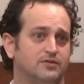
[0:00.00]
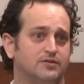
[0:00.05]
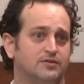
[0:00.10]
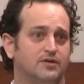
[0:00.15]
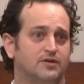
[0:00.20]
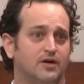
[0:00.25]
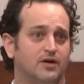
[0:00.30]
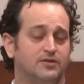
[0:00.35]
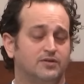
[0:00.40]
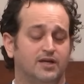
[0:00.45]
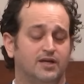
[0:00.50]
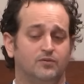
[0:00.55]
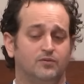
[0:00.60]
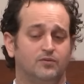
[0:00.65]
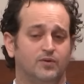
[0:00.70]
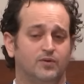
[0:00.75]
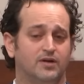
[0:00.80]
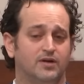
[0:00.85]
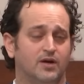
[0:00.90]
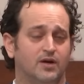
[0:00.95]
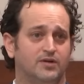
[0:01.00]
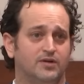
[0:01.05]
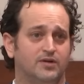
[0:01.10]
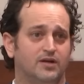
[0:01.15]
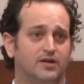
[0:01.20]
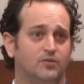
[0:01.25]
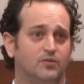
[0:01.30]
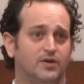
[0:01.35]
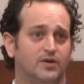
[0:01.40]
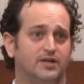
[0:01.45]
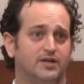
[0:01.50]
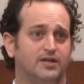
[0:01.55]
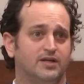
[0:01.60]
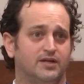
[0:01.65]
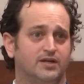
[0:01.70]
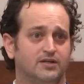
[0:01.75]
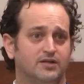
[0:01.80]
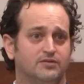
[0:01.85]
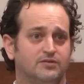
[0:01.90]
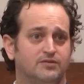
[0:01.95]
I dated Whitney
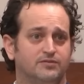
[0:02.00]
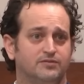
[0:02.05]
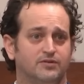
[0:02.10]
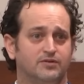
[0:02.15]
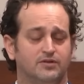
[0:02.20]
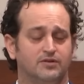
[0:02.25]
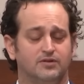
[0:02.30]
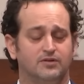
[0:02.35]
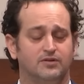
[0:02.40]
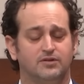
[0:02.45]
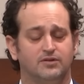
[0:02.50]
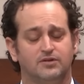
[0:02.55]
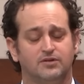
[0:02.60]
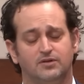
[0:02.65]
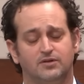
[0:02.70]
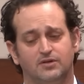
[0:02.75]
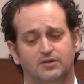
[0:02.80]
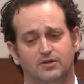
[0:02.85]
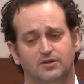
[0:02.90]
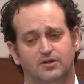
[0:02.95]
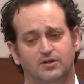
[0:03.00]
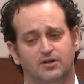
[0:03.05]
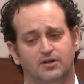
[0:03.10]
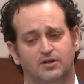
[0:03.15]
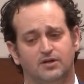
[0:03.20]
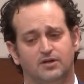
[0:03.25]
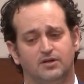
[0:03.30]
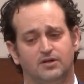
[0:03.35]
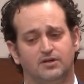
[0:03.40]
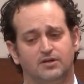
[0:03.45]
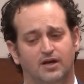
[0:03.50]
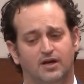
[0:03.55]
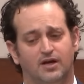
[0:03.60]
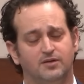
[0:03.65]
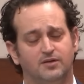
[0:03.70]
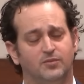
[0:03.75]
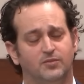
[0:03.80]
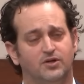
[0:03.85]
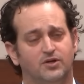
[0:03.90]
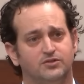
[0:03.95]
Kick for
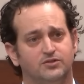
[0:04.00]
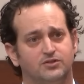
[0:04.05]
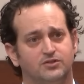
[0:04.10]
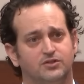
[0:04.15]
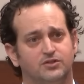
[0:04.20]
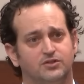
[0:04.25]
9 months.